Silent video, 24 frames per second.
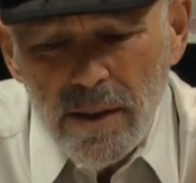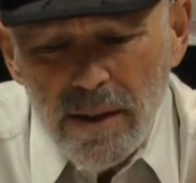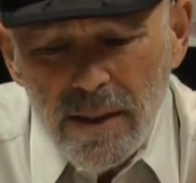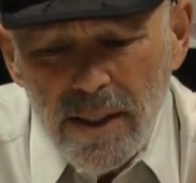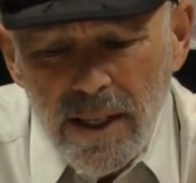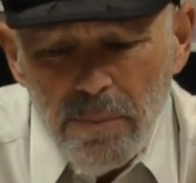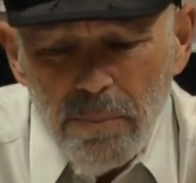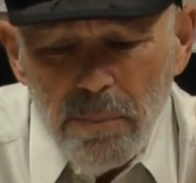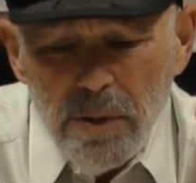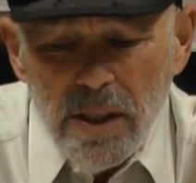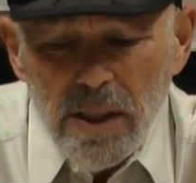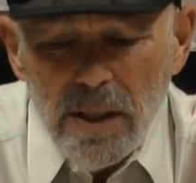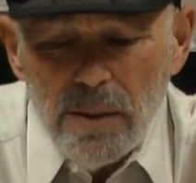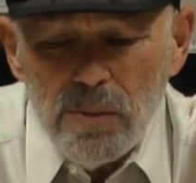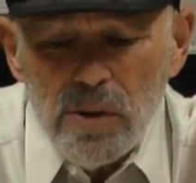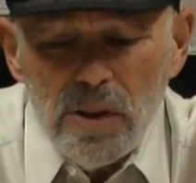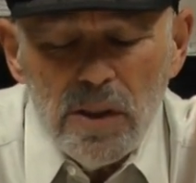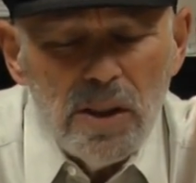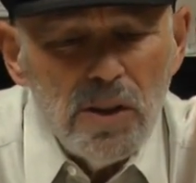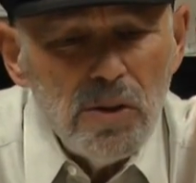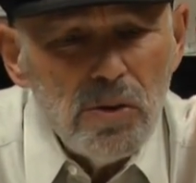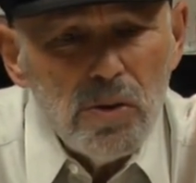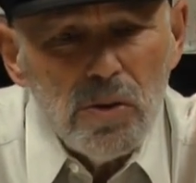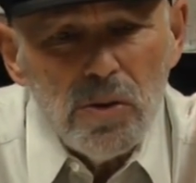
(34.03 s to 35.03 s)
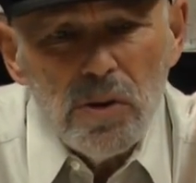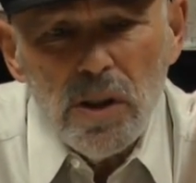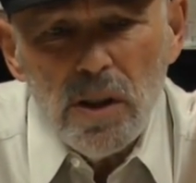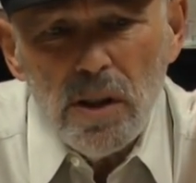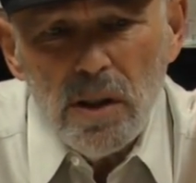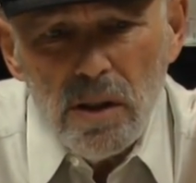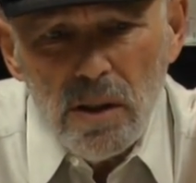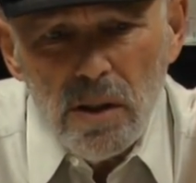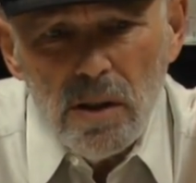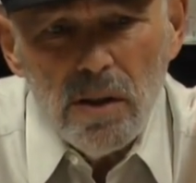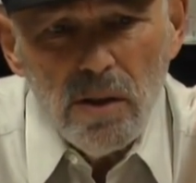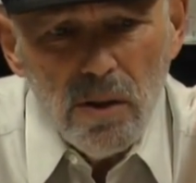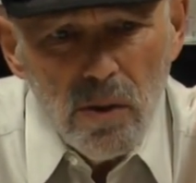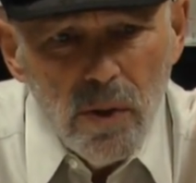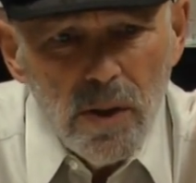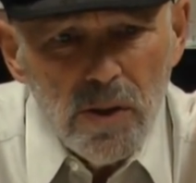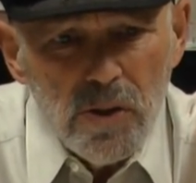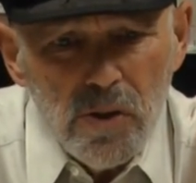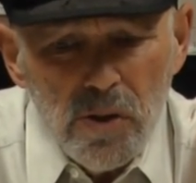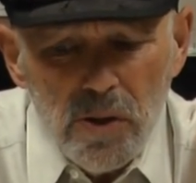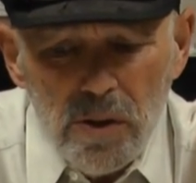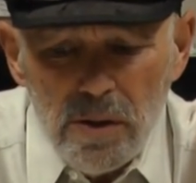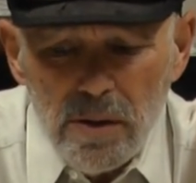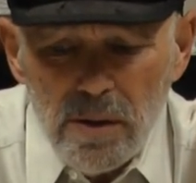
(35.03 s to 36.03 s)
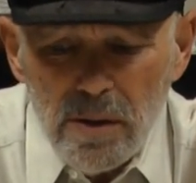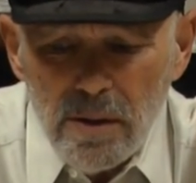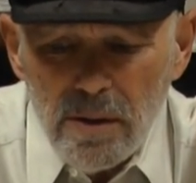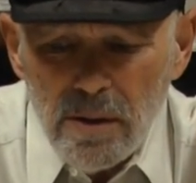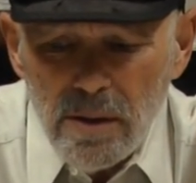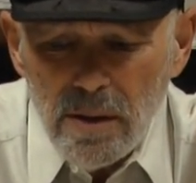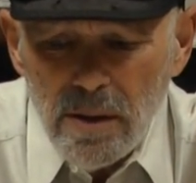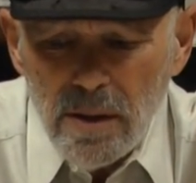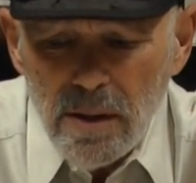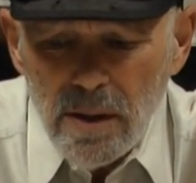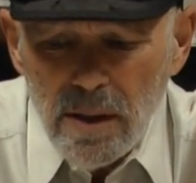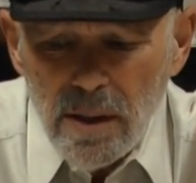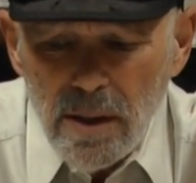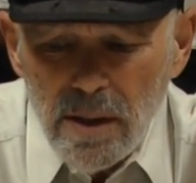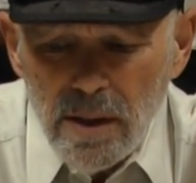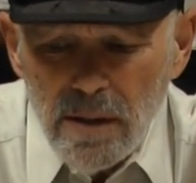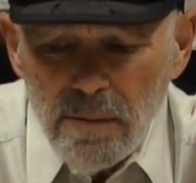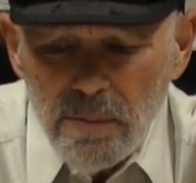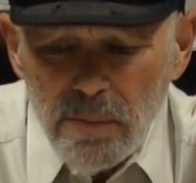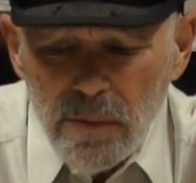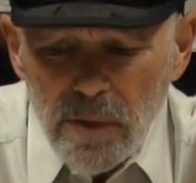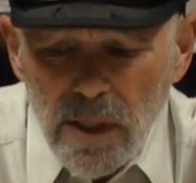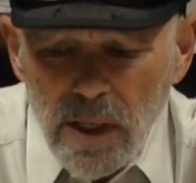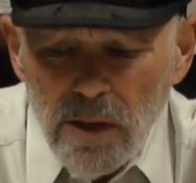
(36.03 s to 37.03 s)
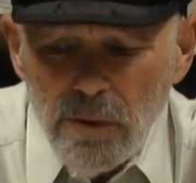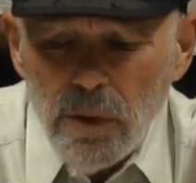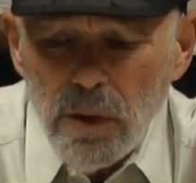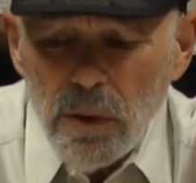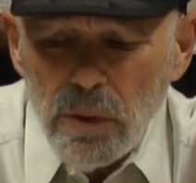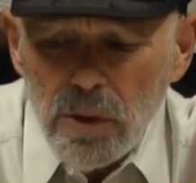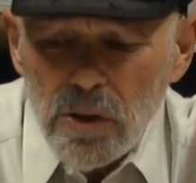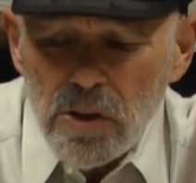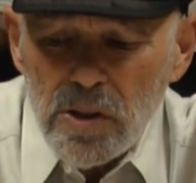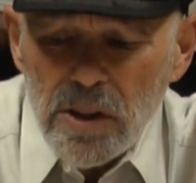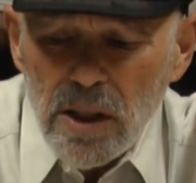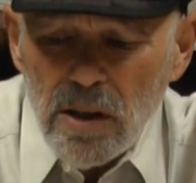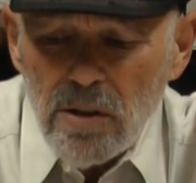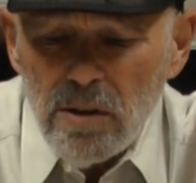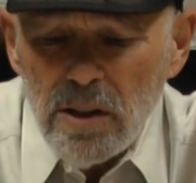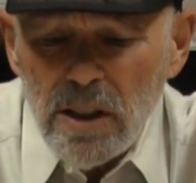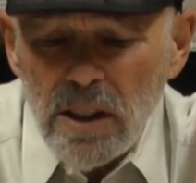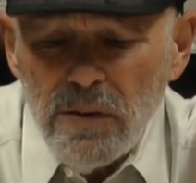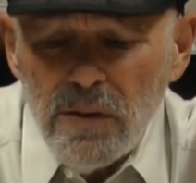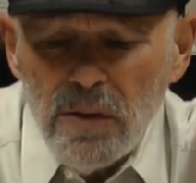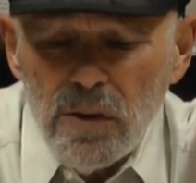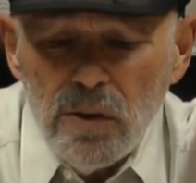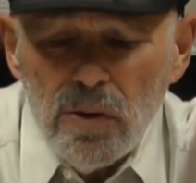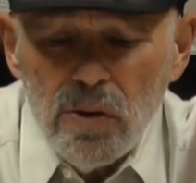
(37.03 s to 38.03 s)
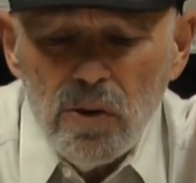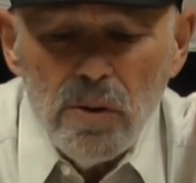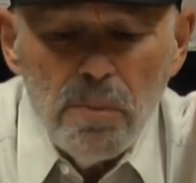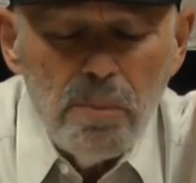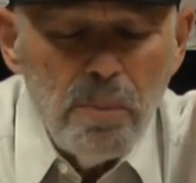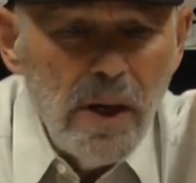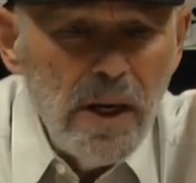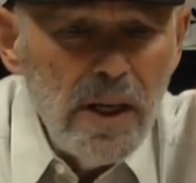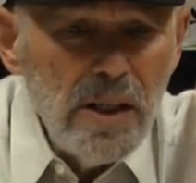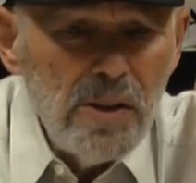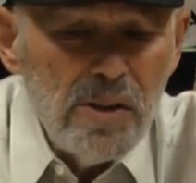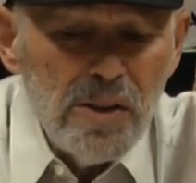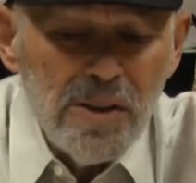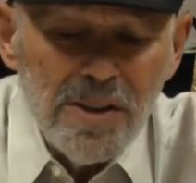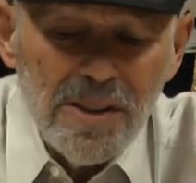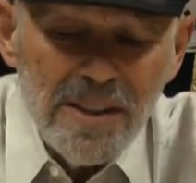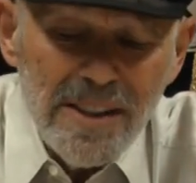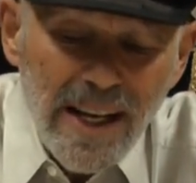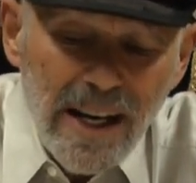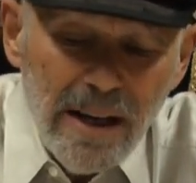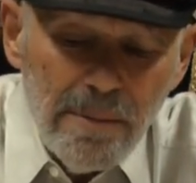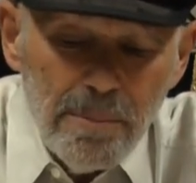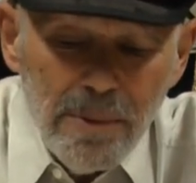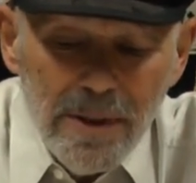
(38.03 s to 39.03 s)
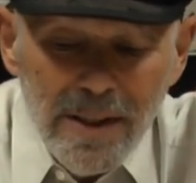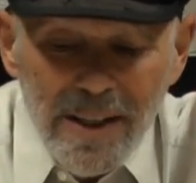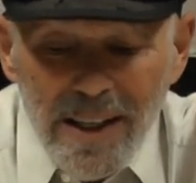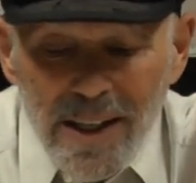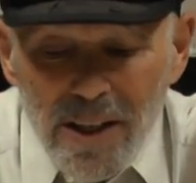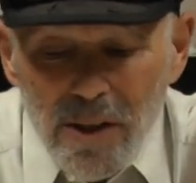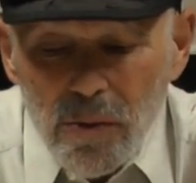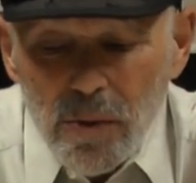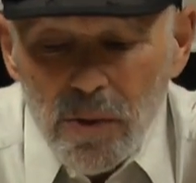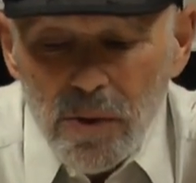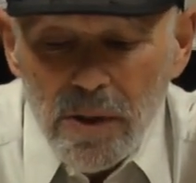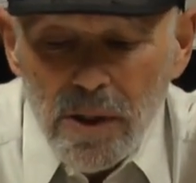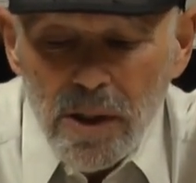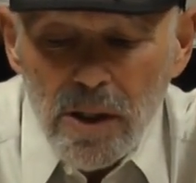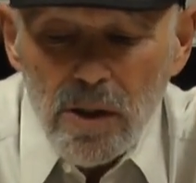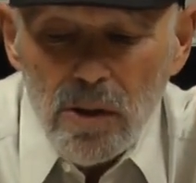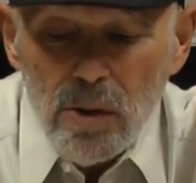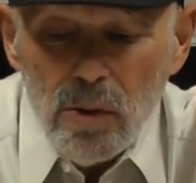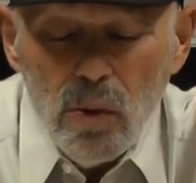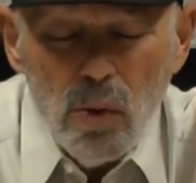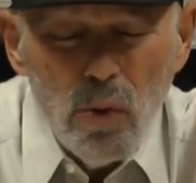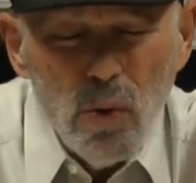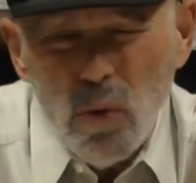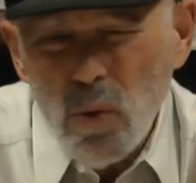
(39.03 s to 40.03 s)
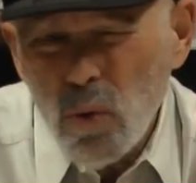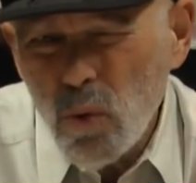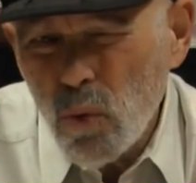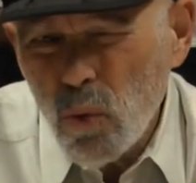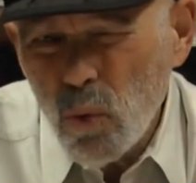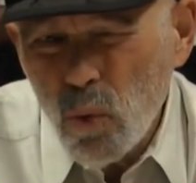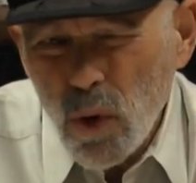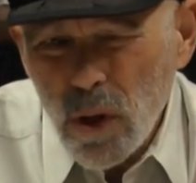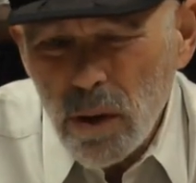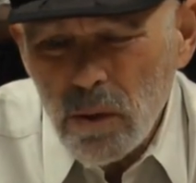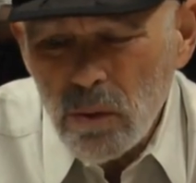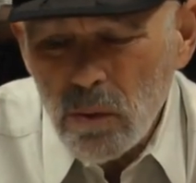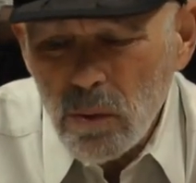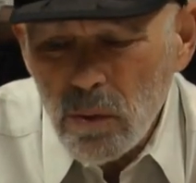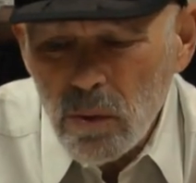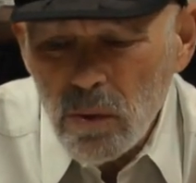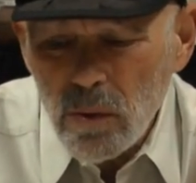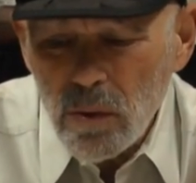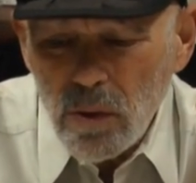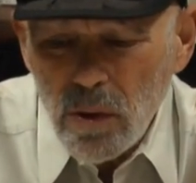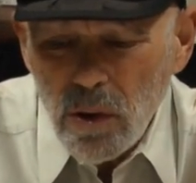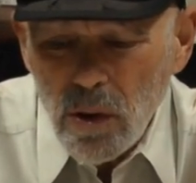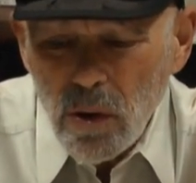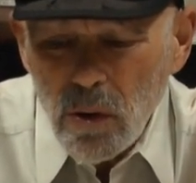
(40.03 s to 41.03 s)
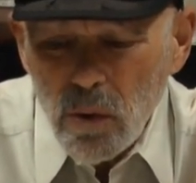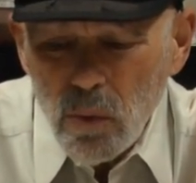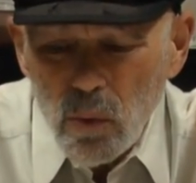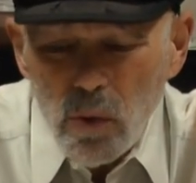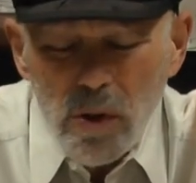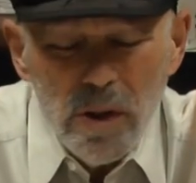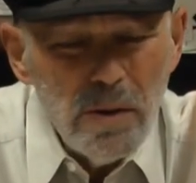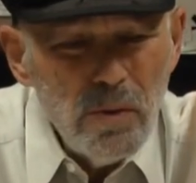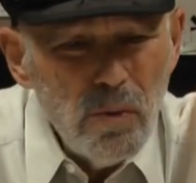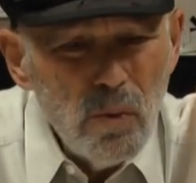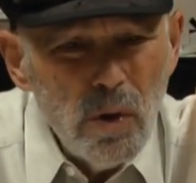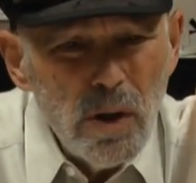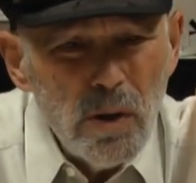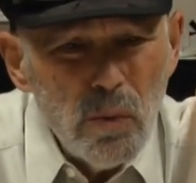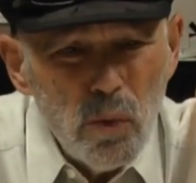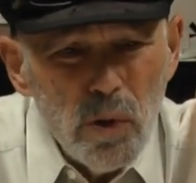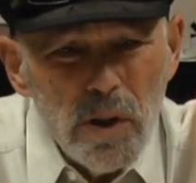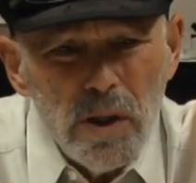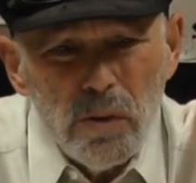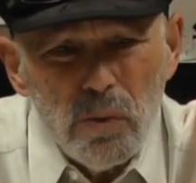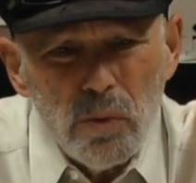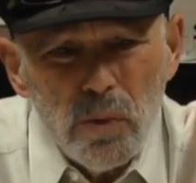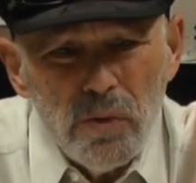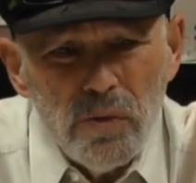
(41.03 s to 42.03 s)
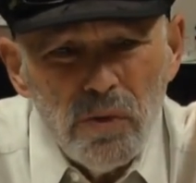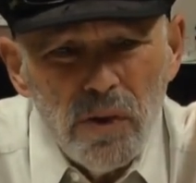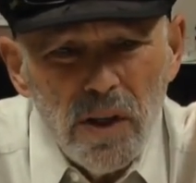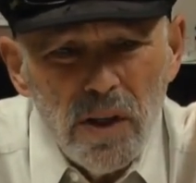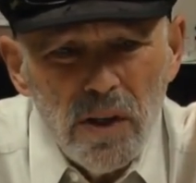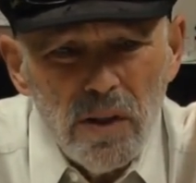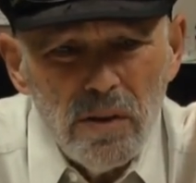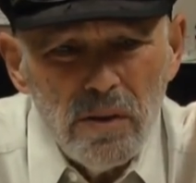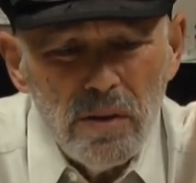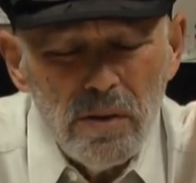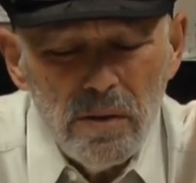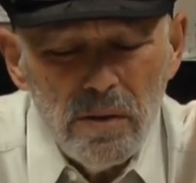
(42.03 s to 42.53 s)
That becomes an interesting question. If we were to start leafing through the pages, stopping here and there, what would it, what would it reveal?